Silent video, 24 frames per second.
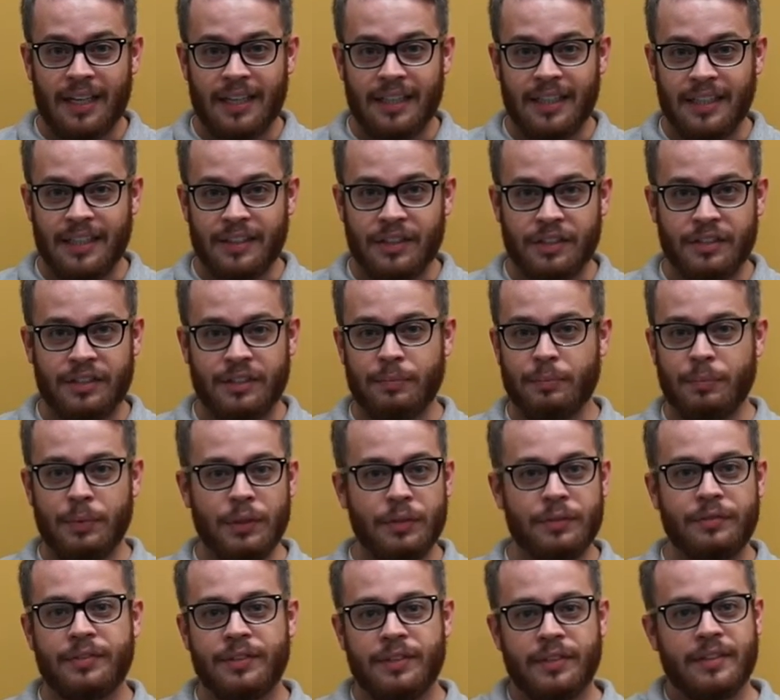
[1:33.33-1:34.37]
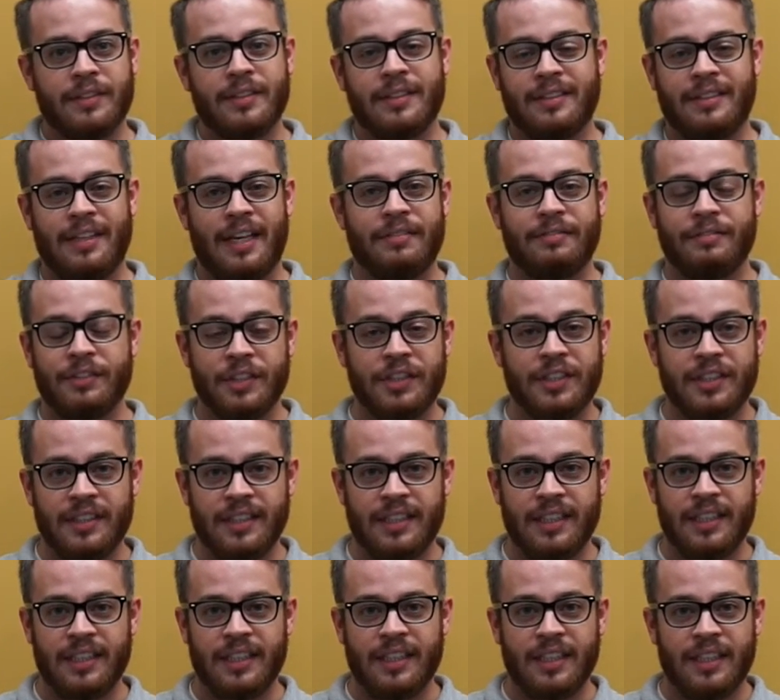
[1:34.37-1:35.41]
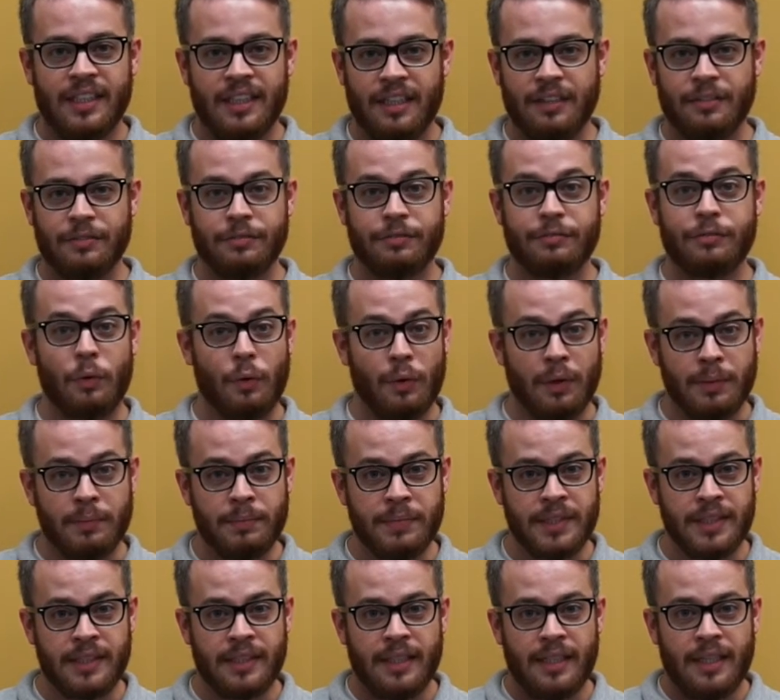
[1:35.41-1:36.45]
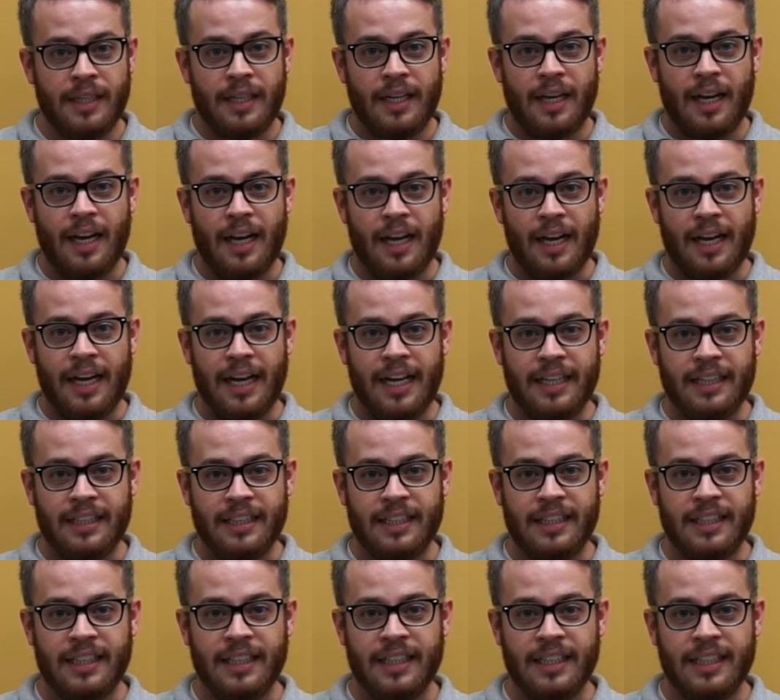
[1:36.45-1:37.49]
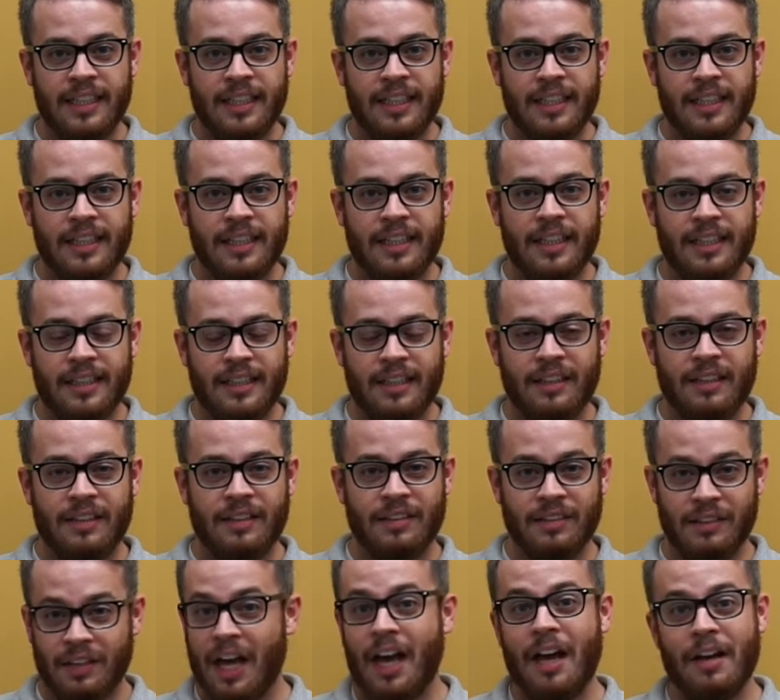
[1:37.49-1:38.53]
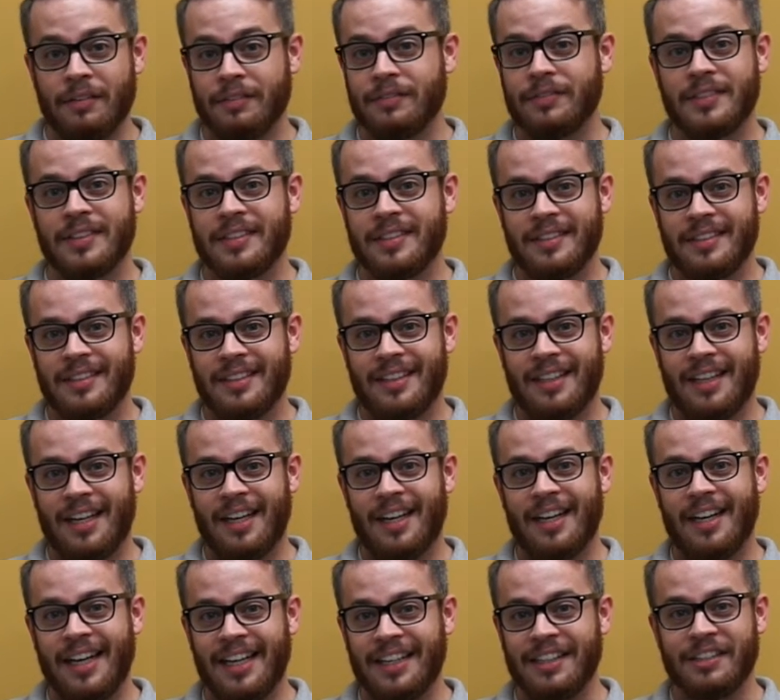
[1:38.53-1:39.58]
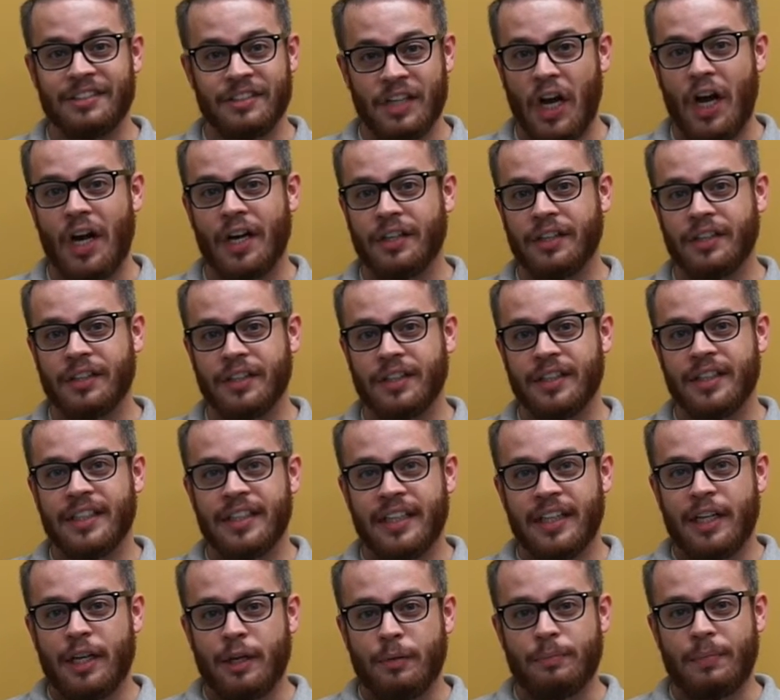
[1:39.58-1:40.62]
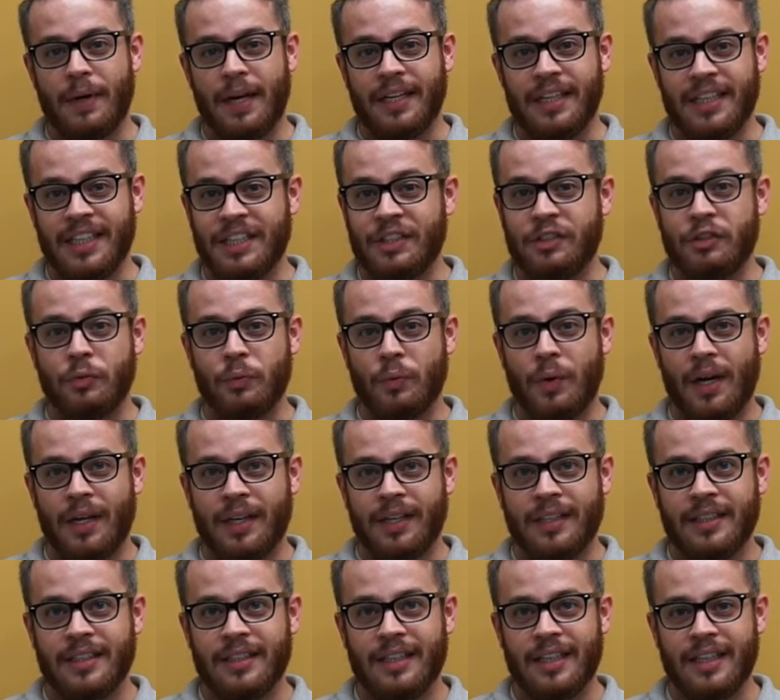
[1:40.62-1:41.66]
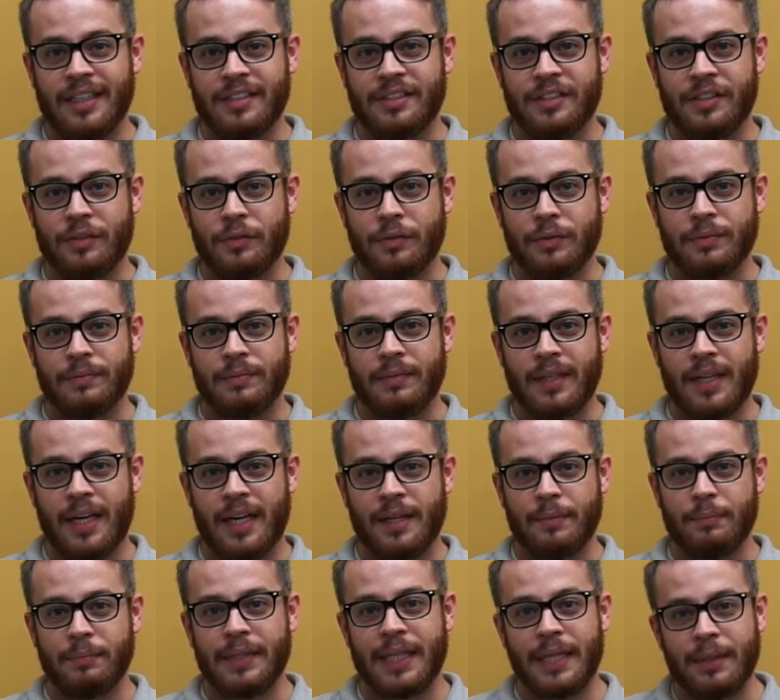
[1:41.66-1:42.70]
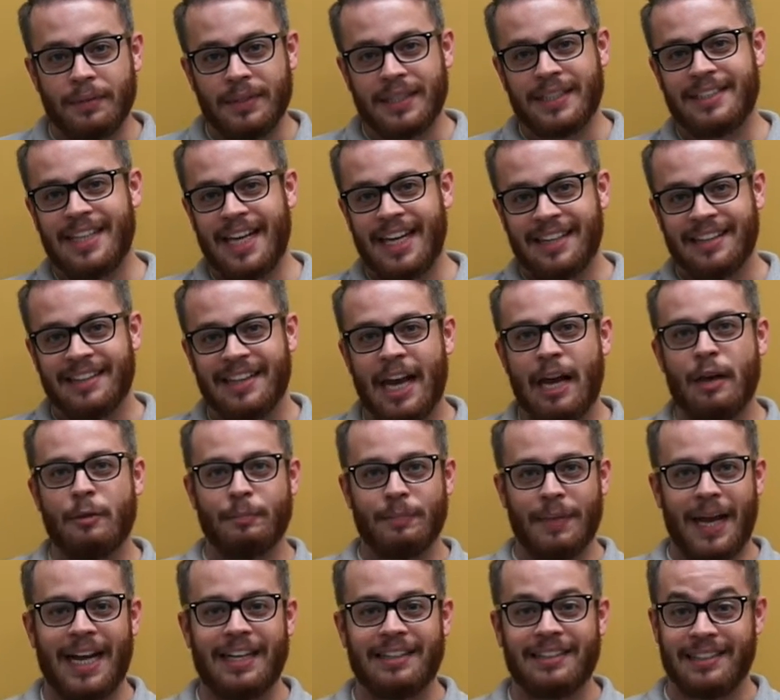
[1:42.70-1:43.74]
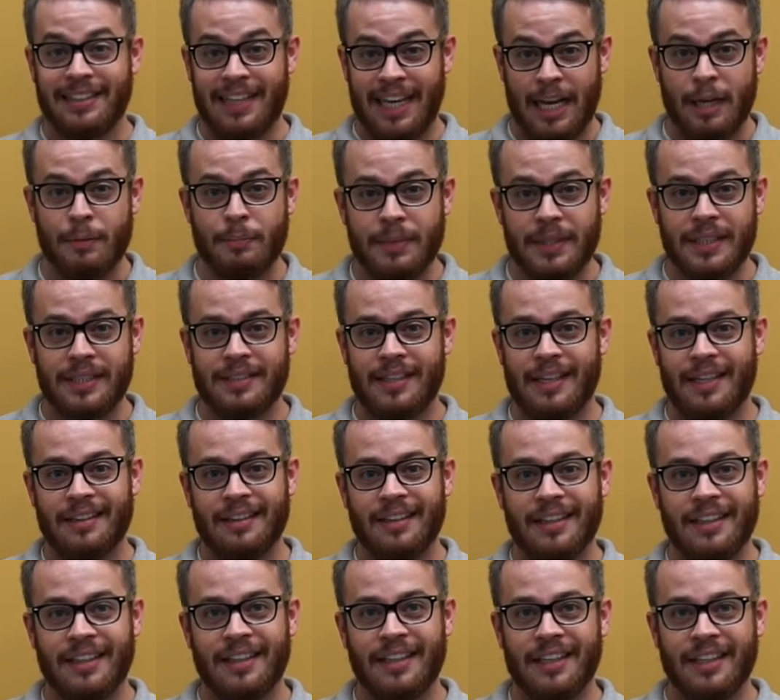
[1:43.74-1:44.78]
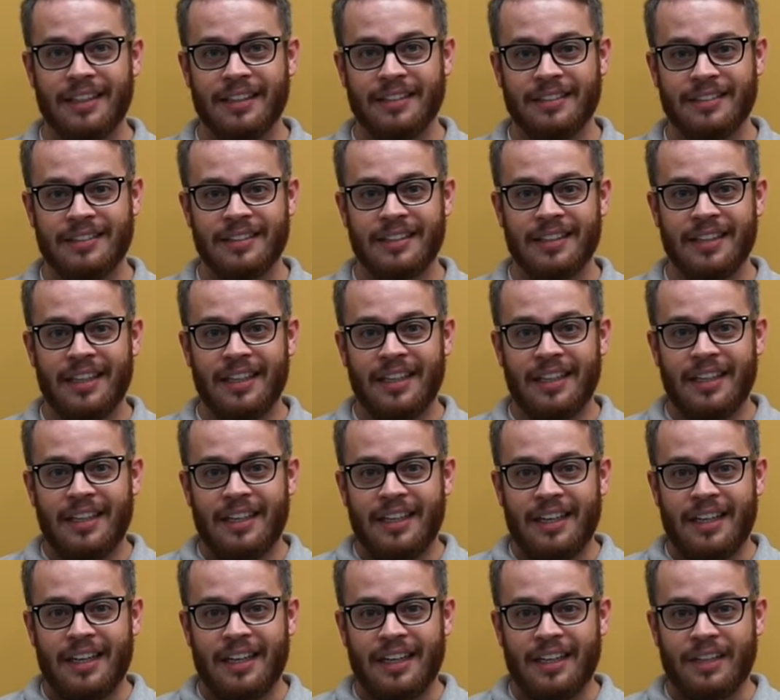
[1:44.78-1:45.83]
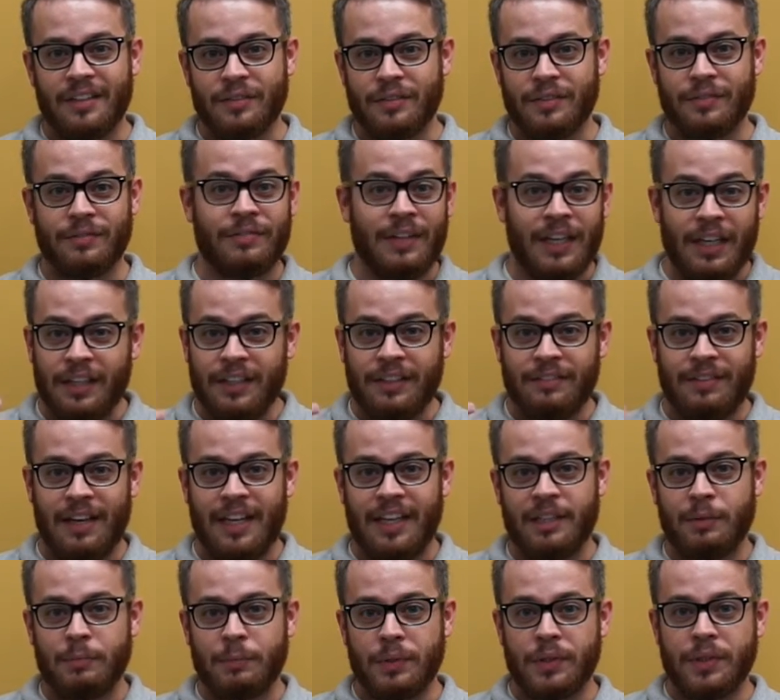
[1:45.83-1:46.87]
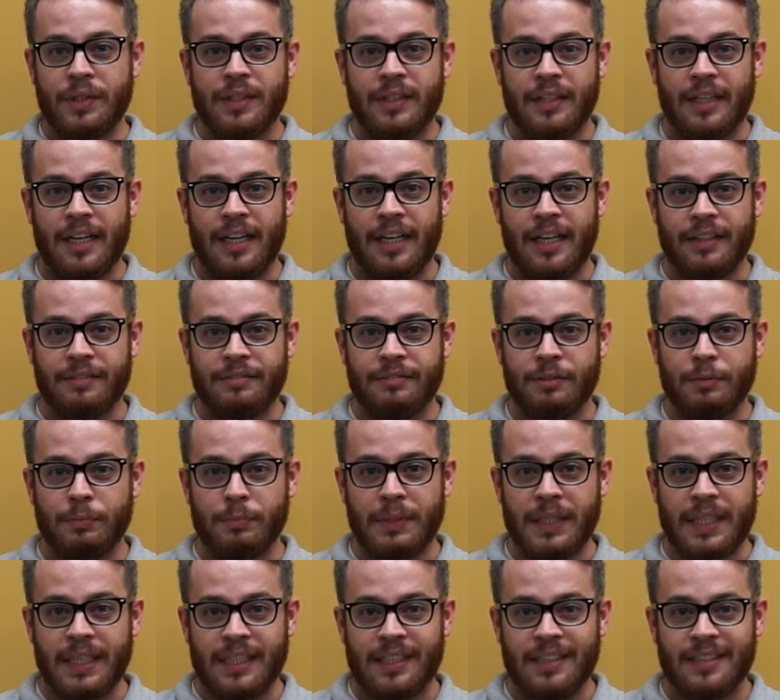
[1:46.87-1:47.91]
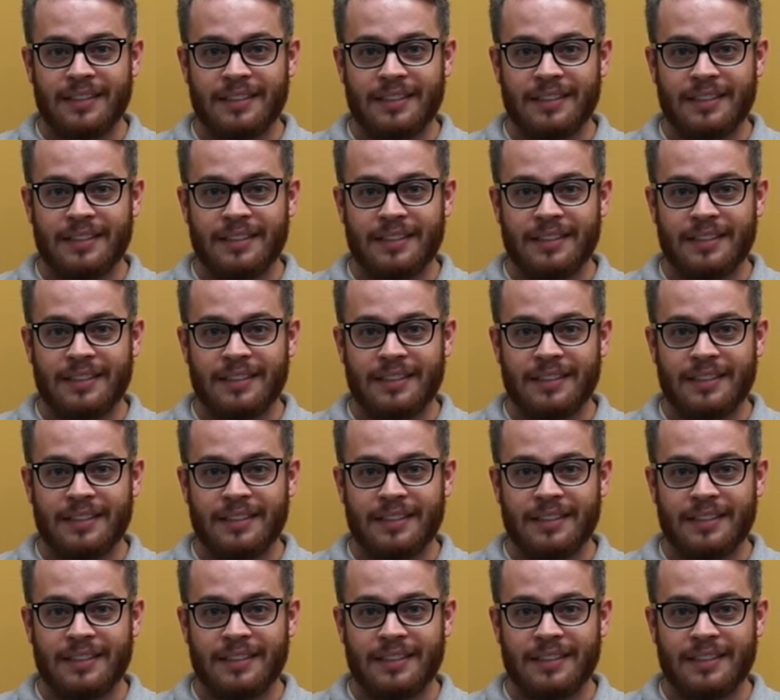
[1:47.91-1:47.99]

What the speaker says: in just a beautiful diversity of forms, and he loves and is honored by each one. And so being able to take that back to campus, I think was very valuable for me.